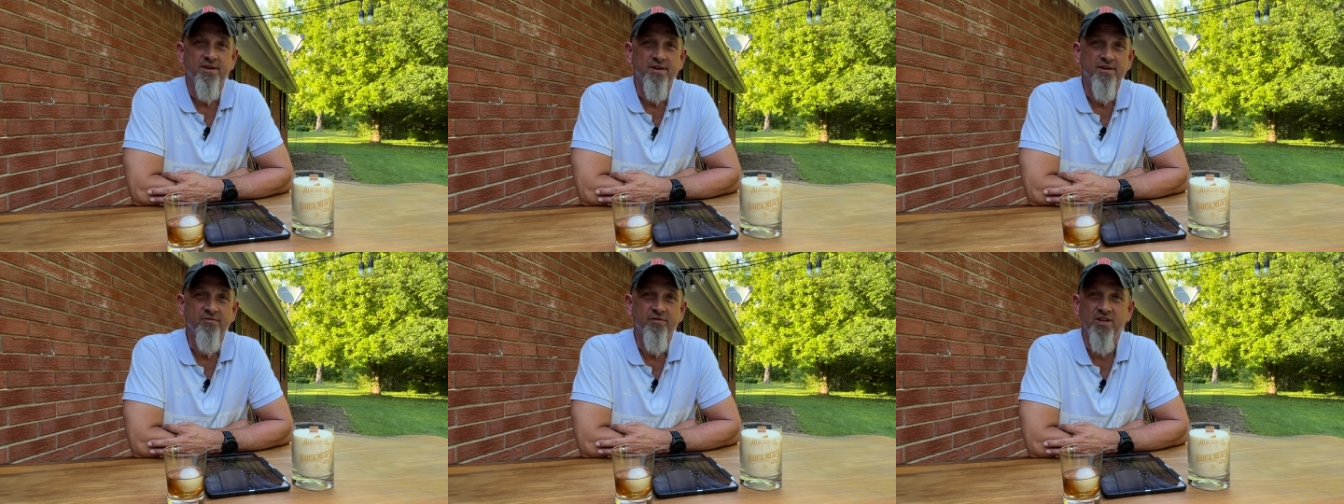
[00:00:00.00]

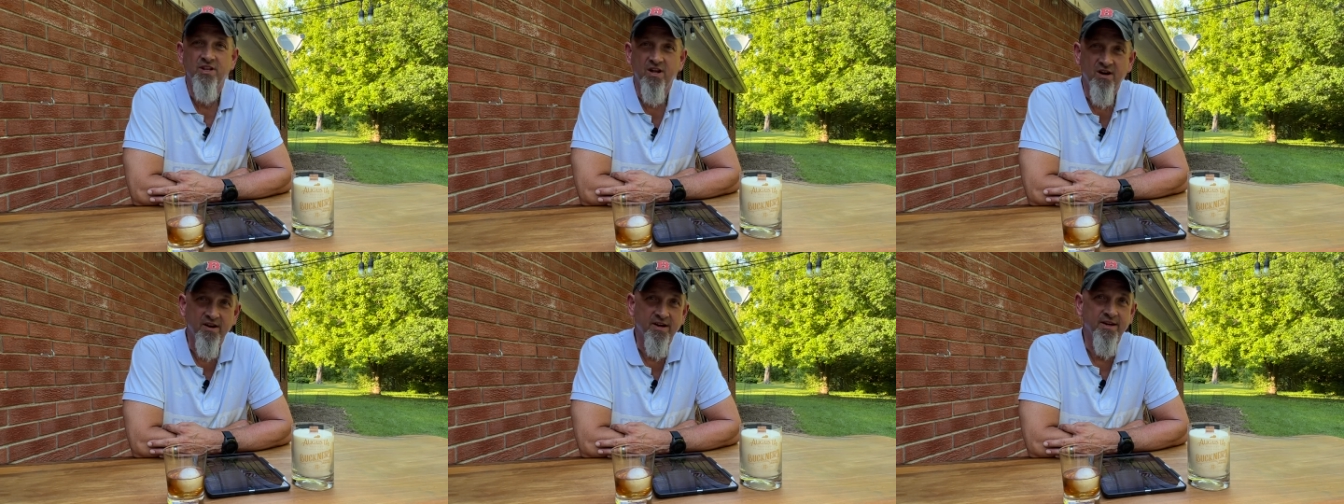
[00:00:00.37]
of a
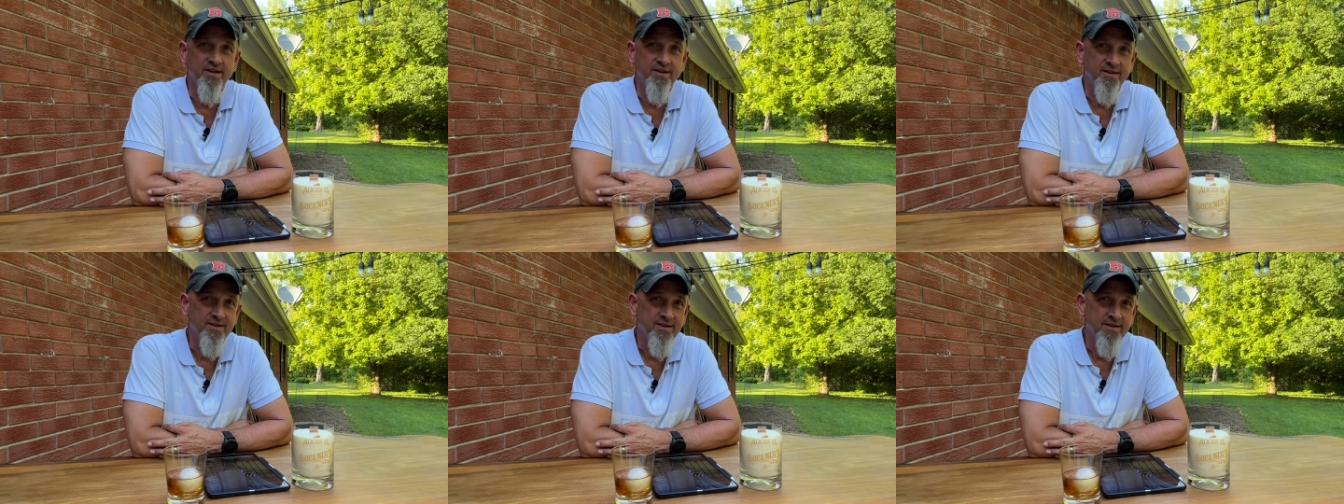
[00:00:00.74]

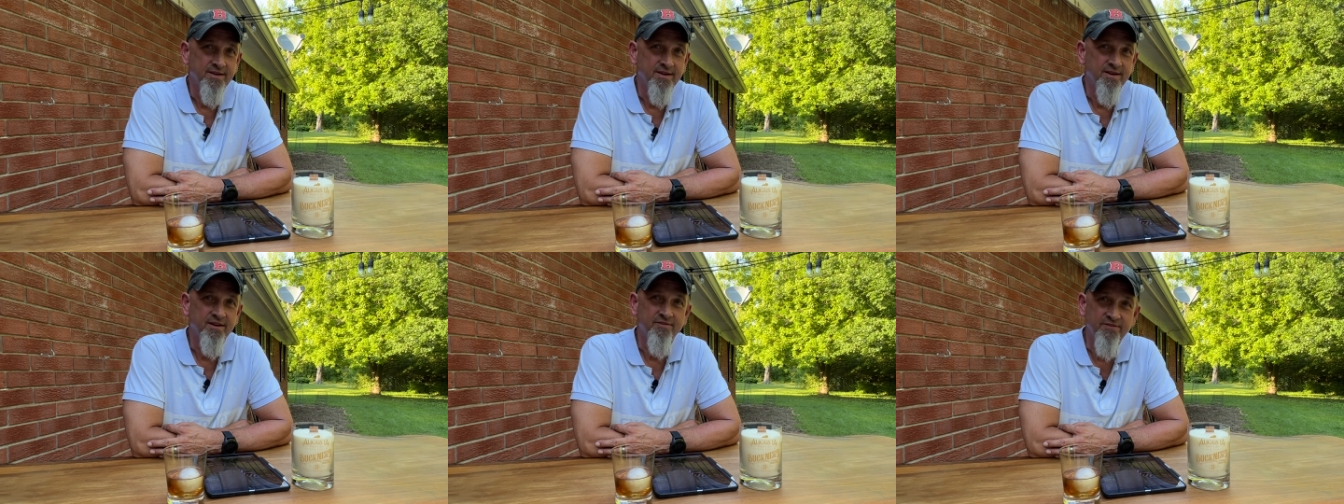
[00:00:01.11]
line,
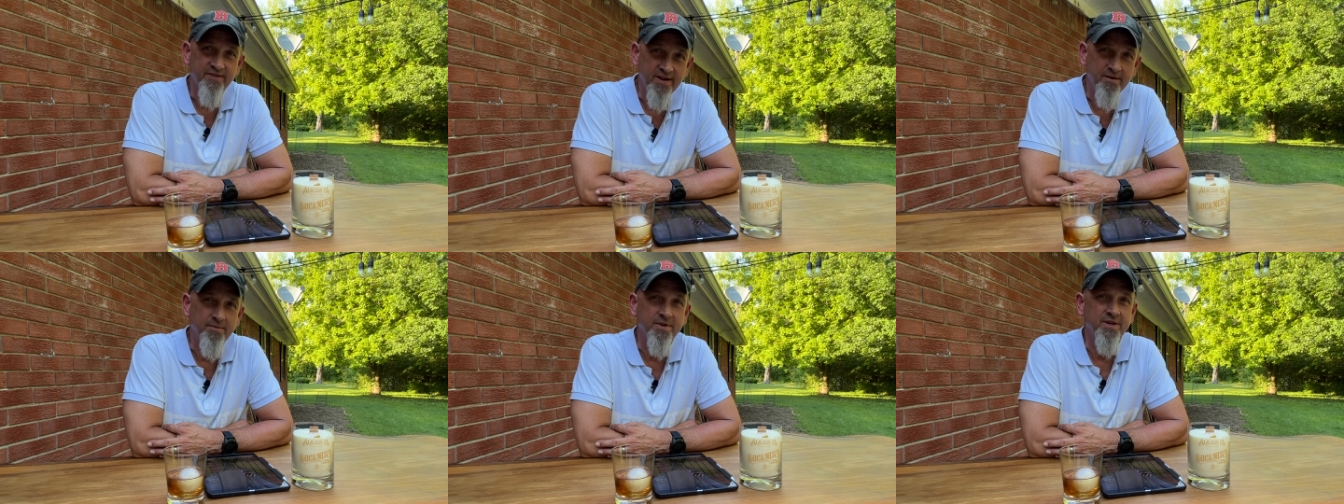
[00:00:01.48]
a
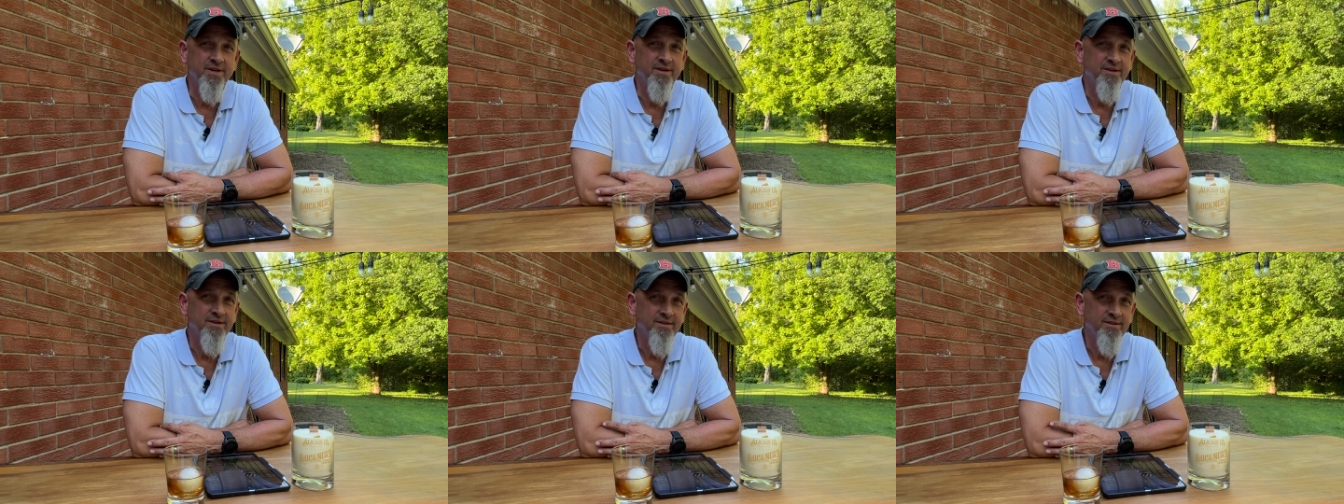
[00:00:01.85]

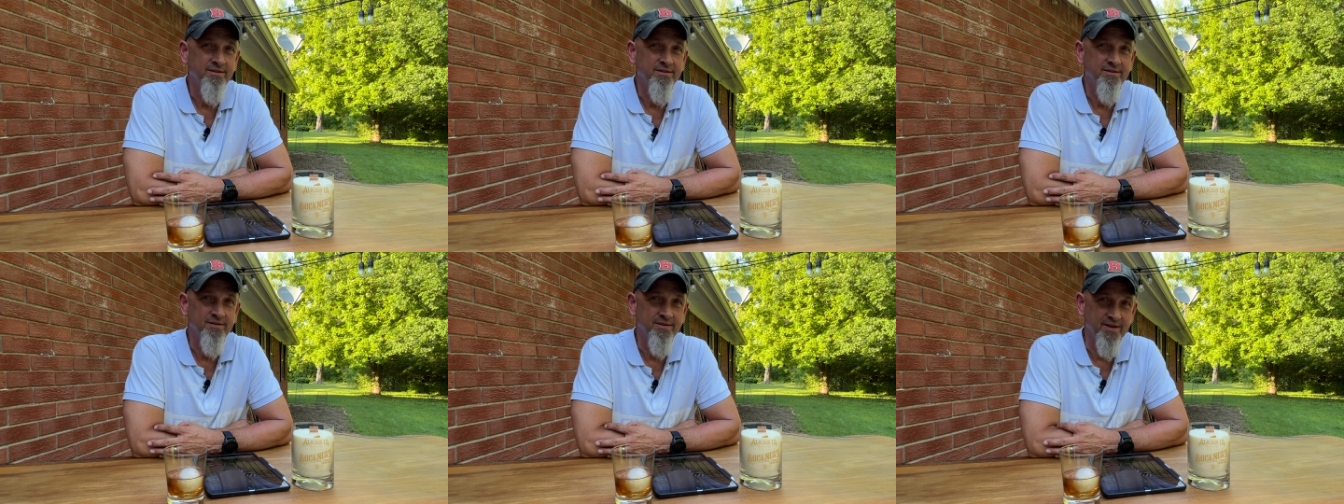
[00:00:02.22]
family
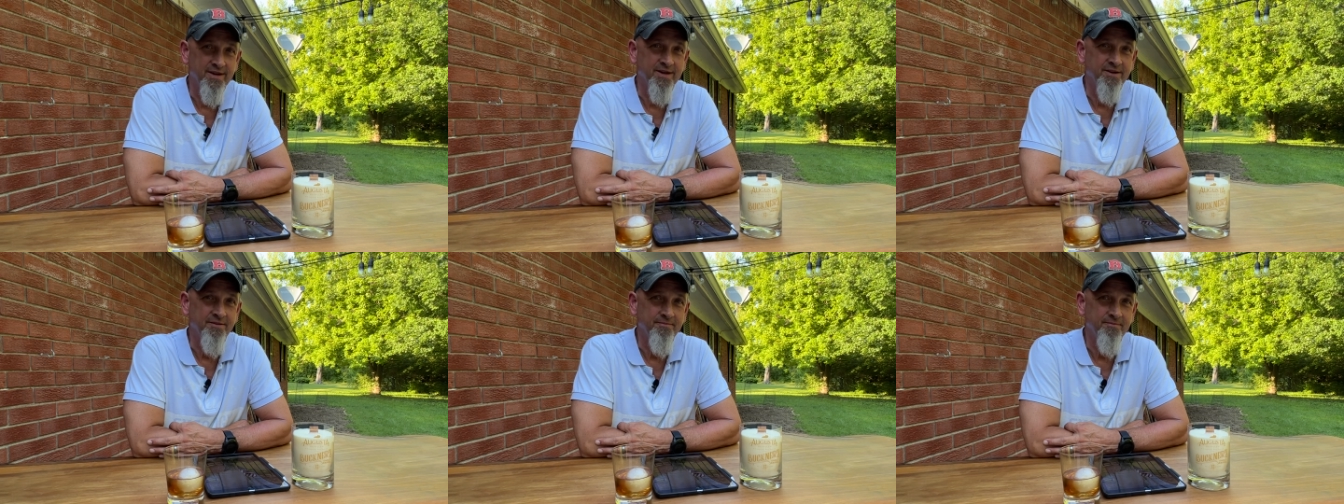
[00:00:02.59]

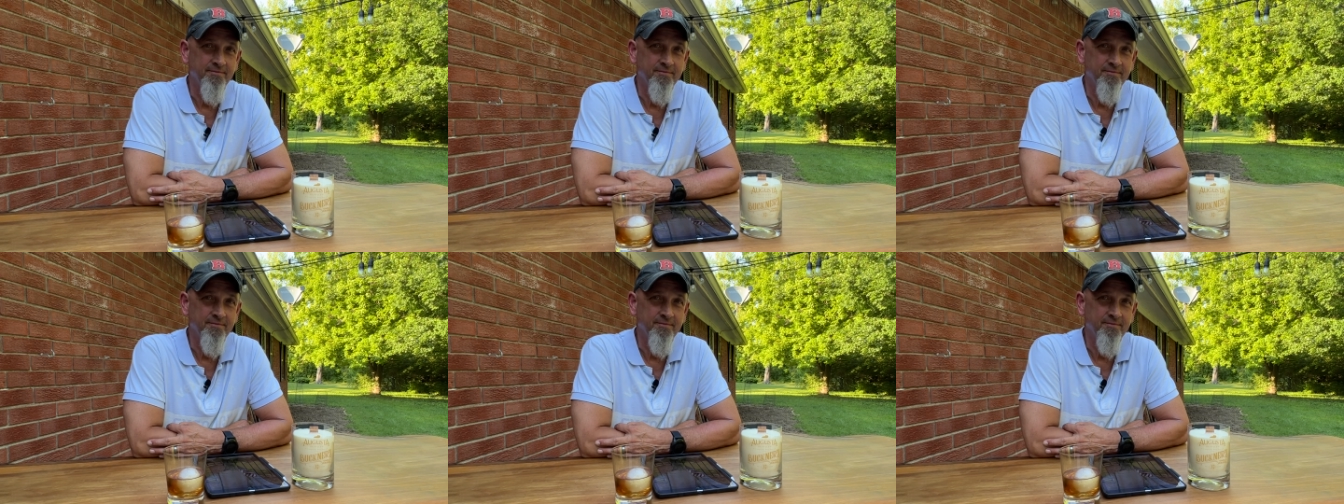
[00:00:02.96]
line.